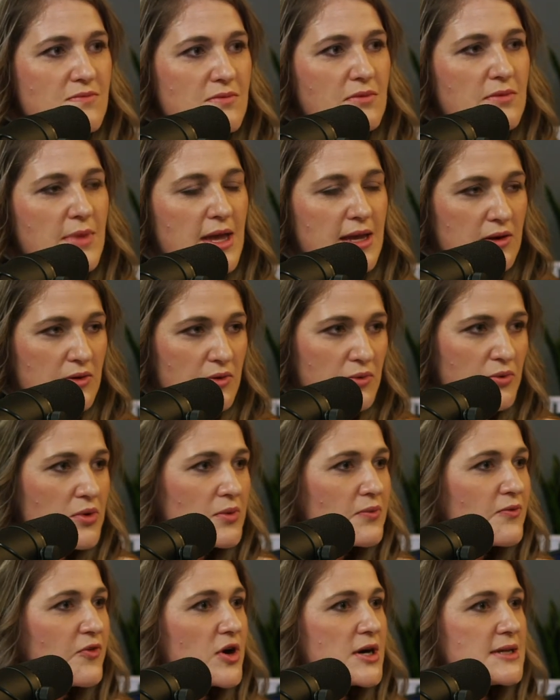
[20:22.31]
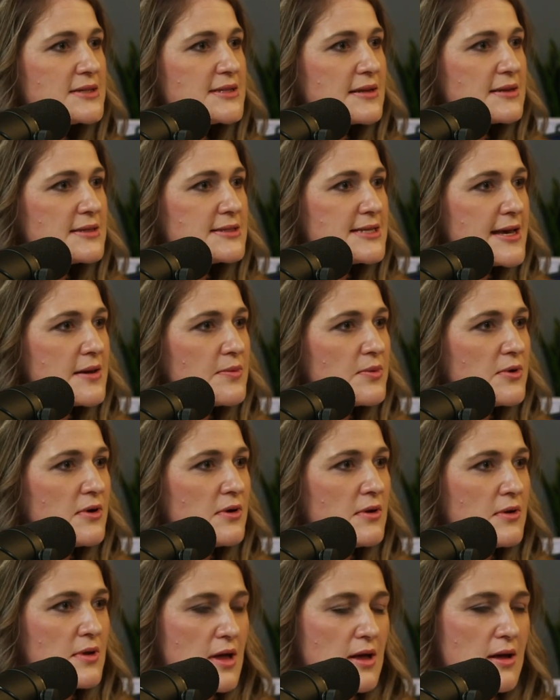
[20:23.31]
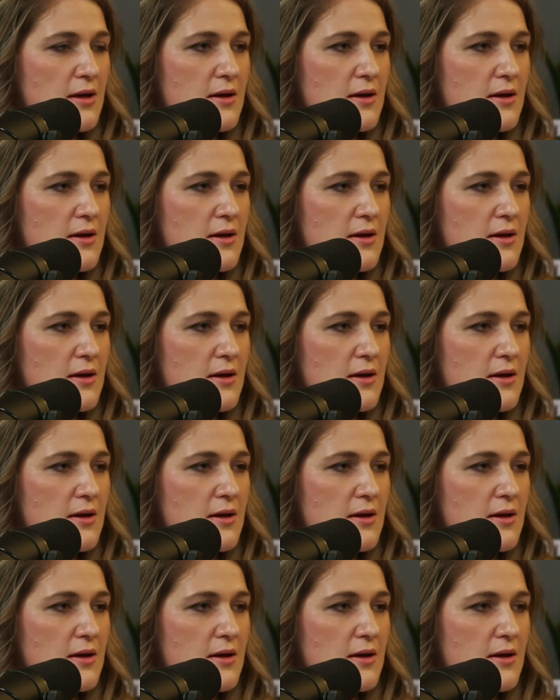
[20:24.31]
making room for us at the table.